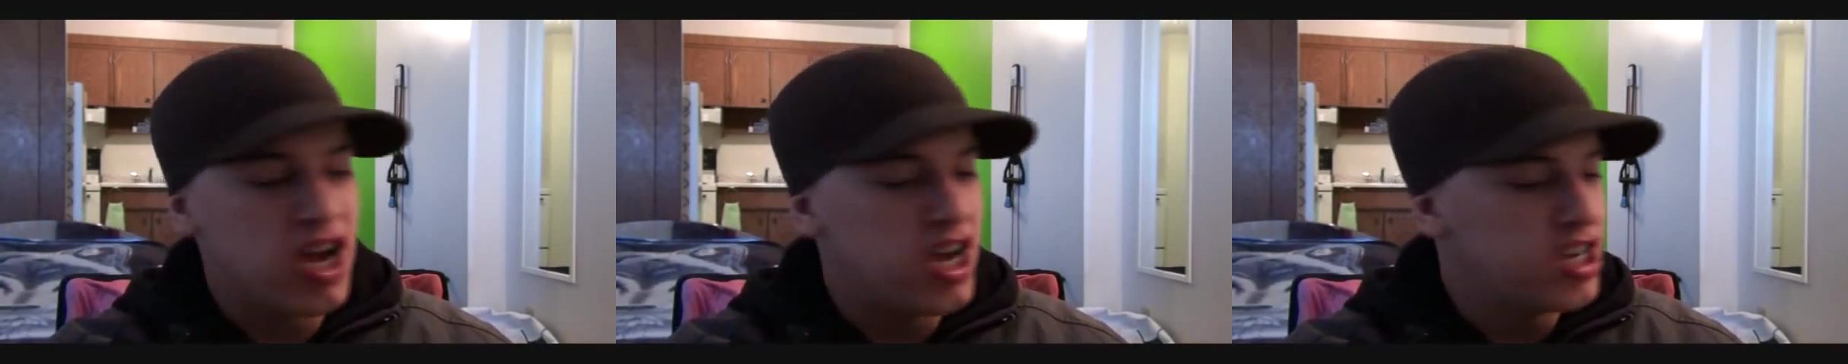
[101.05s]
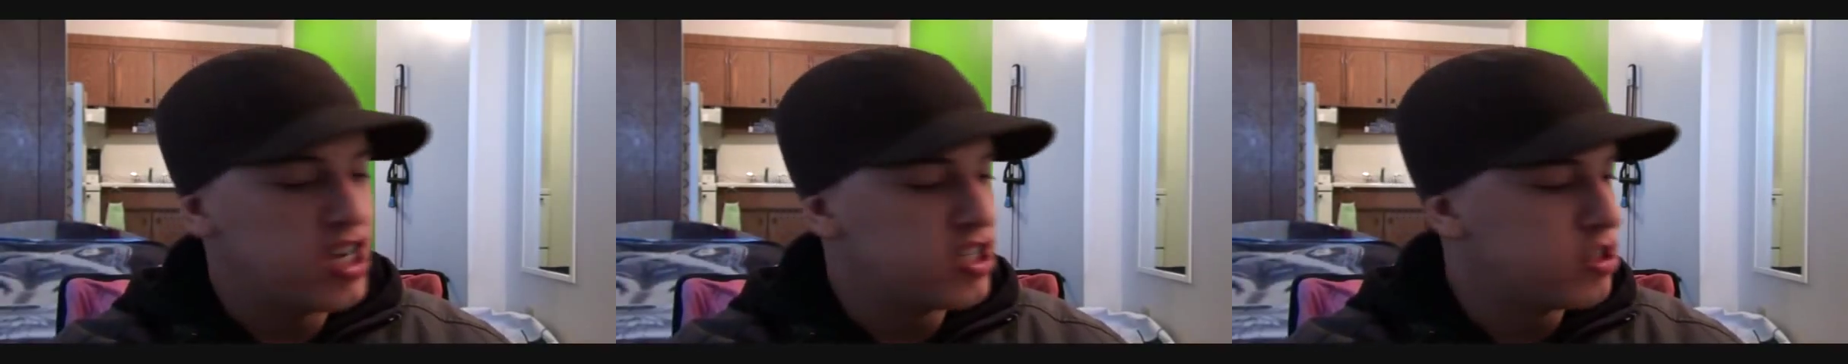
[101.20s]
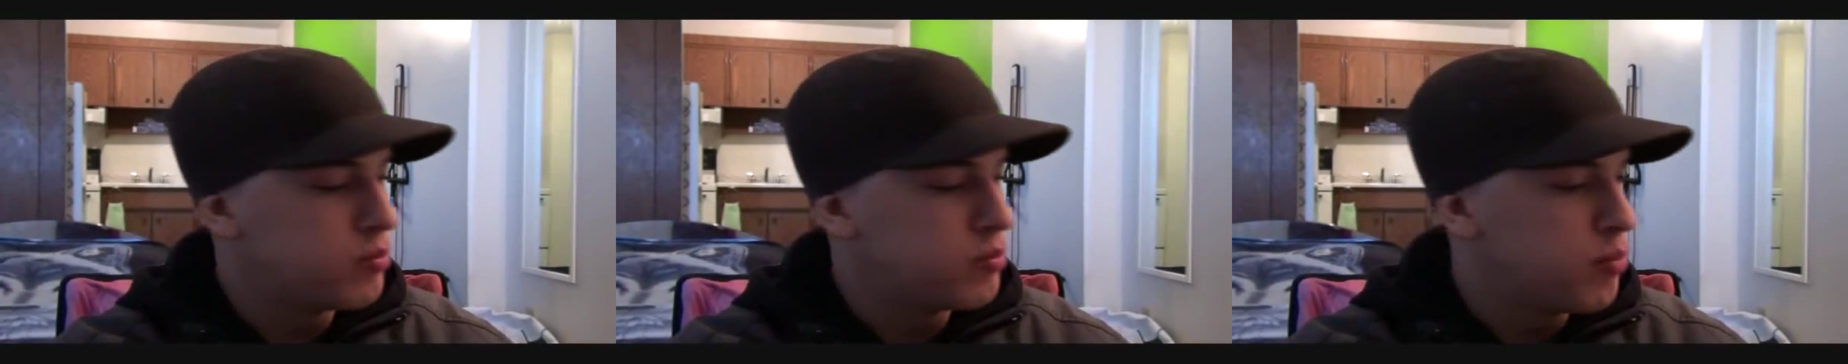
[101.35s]

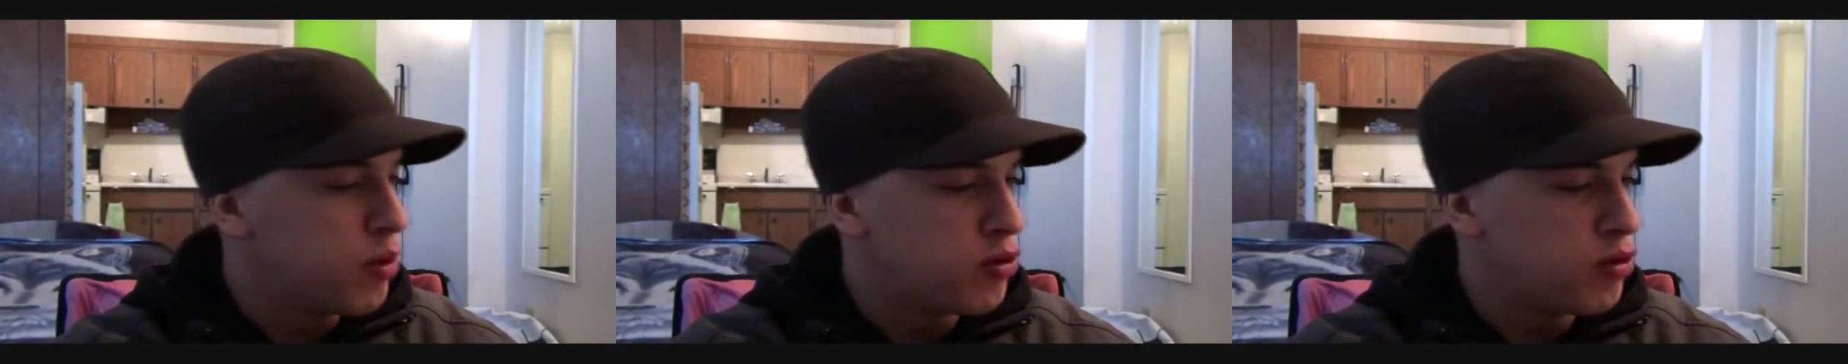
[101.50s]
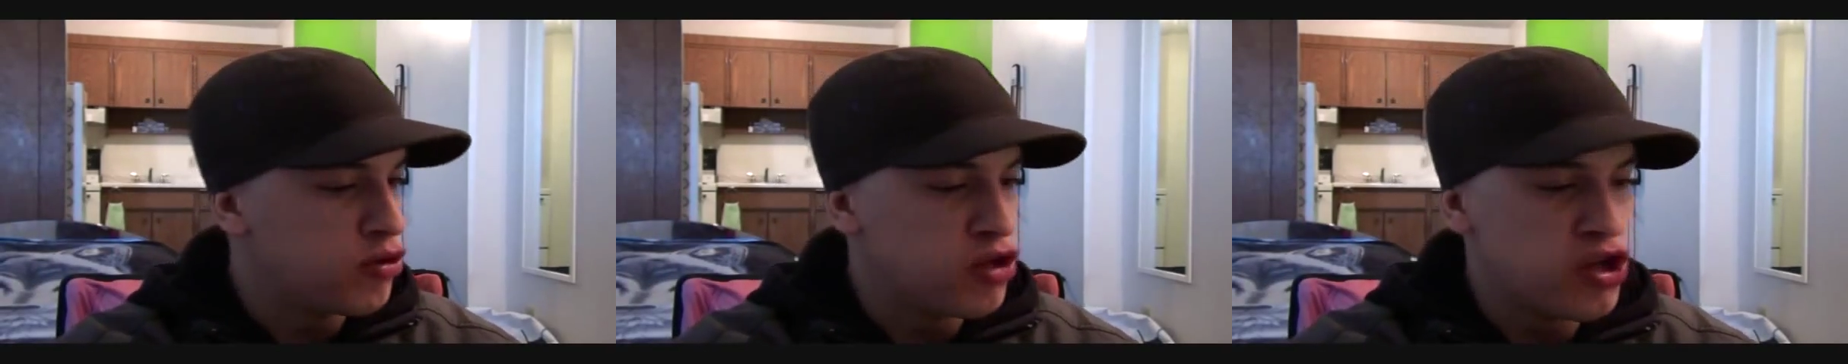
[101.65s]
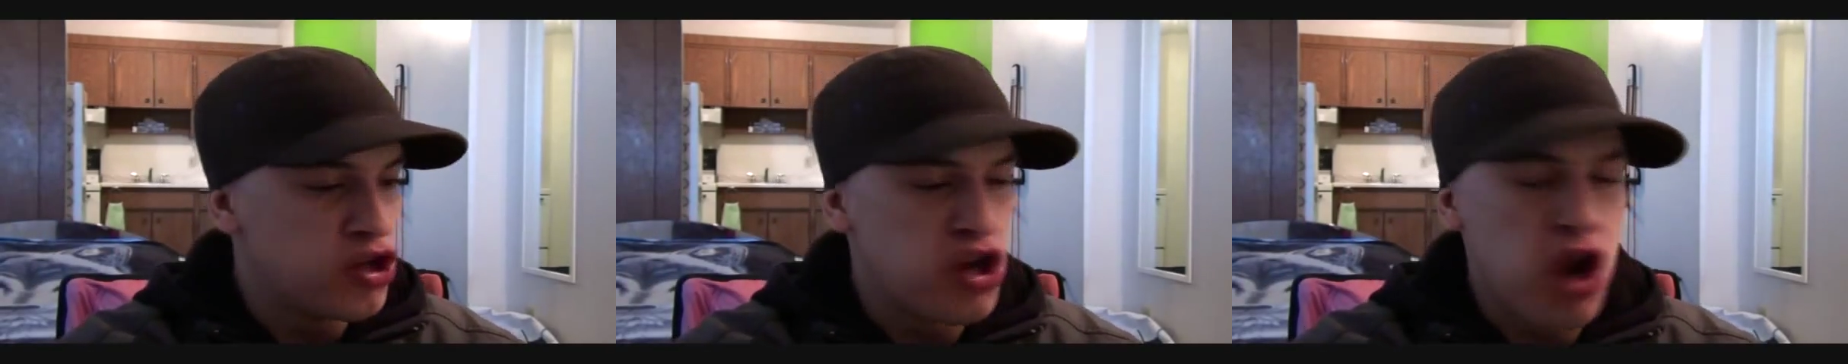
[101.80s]
guys
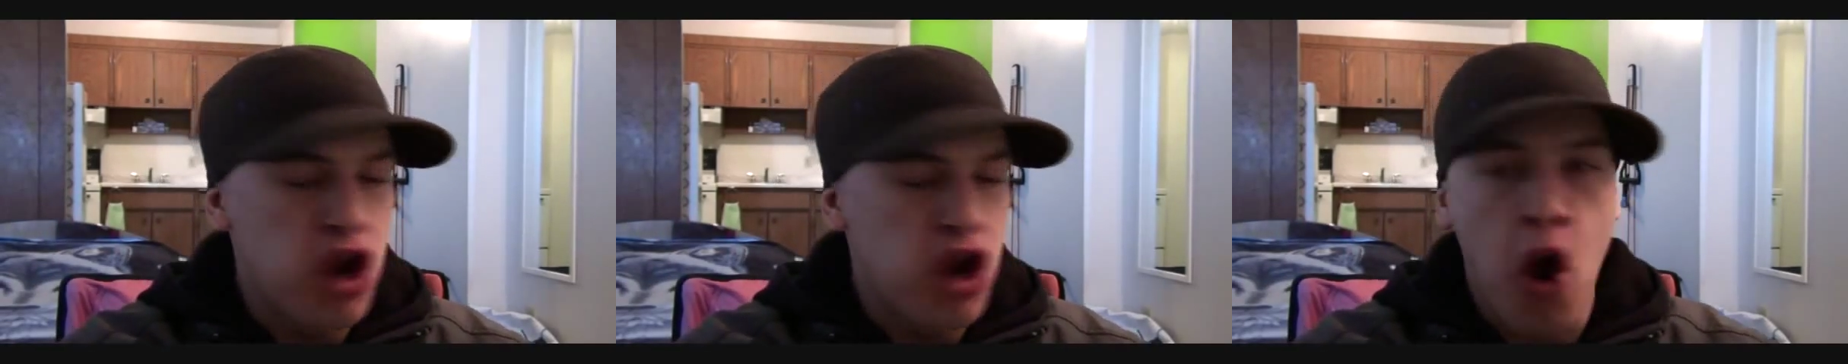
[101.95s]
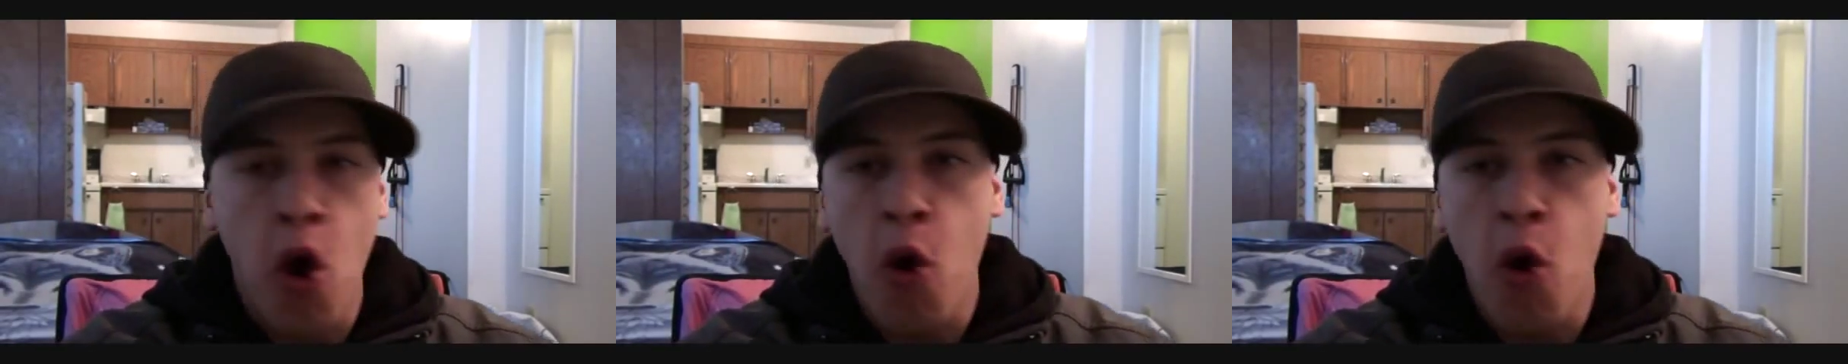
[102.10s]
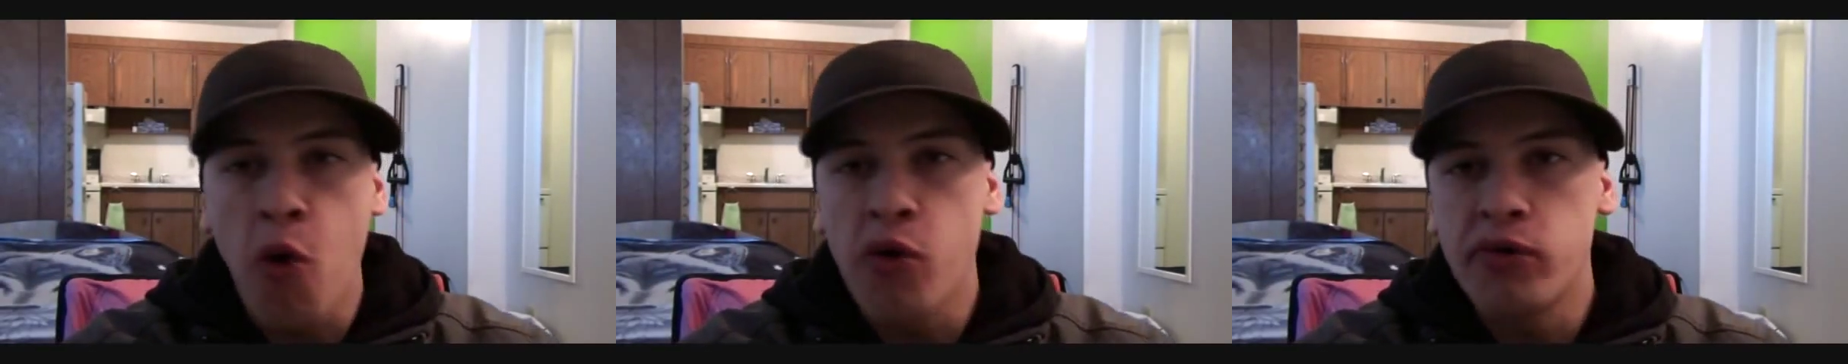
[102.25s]
about the
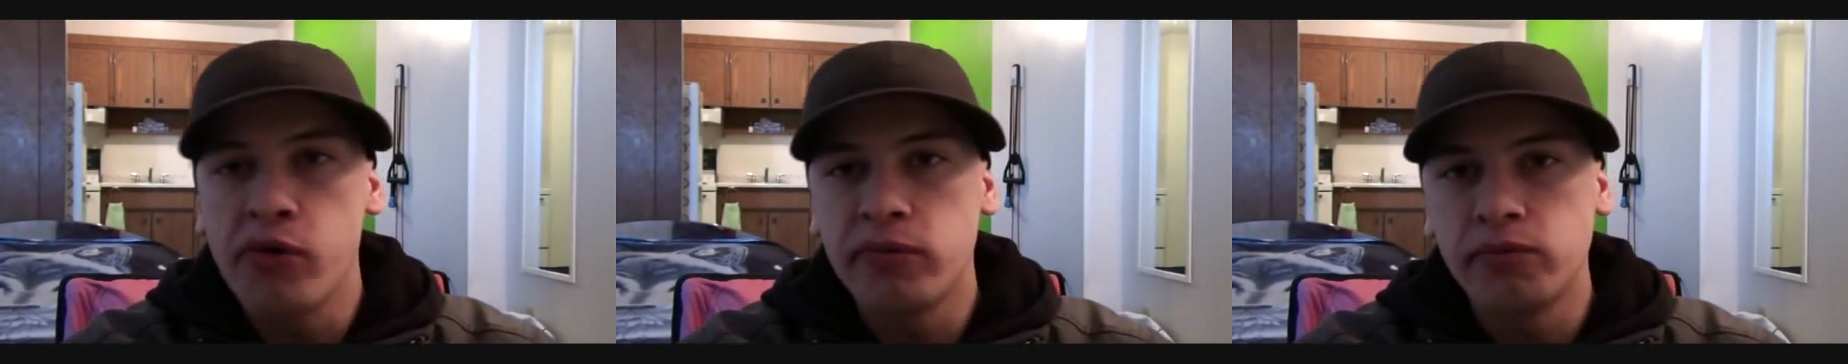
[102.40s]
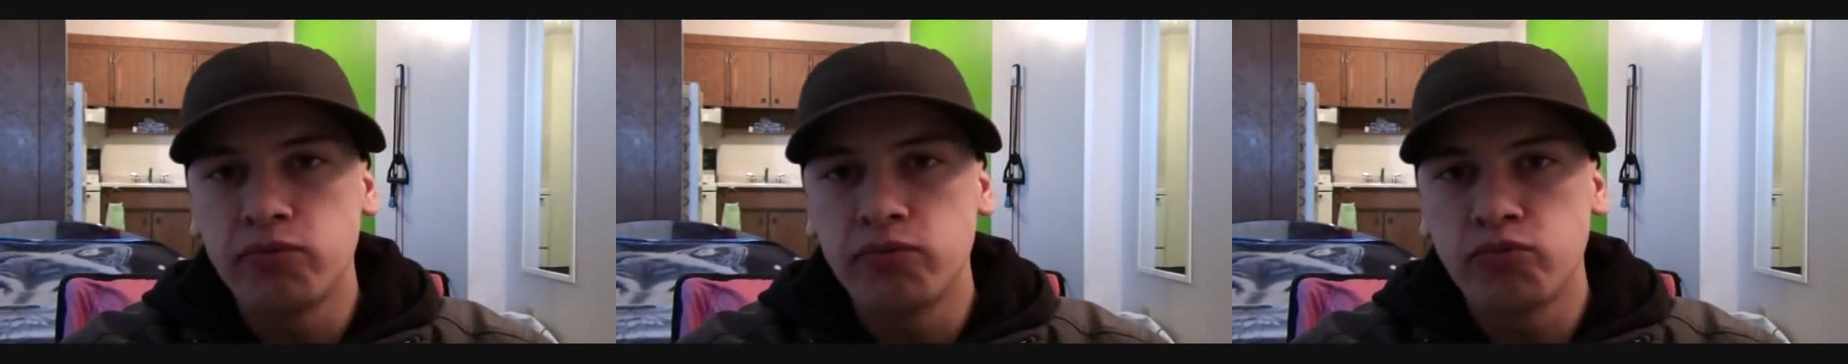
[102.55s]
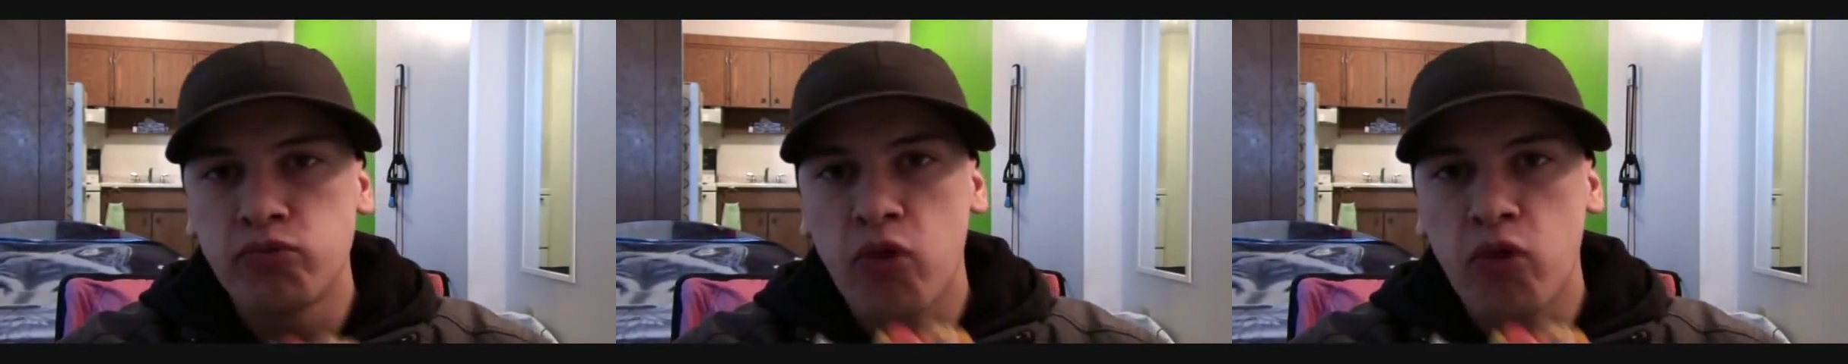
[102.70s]

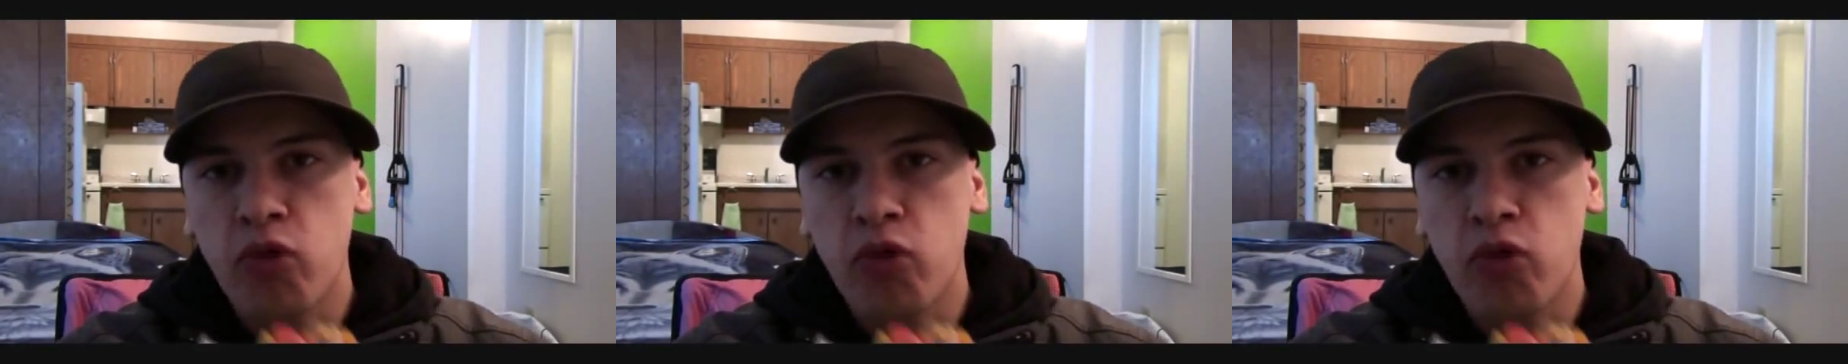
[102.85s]
note.